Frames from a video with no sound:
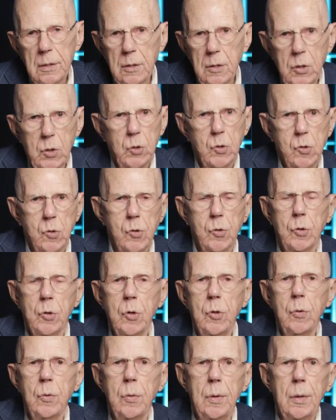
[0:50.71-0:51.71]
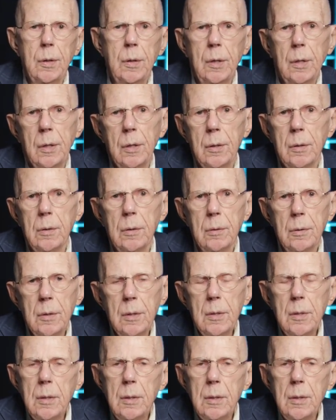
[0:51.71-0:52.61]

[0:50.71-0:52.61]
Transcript: is true in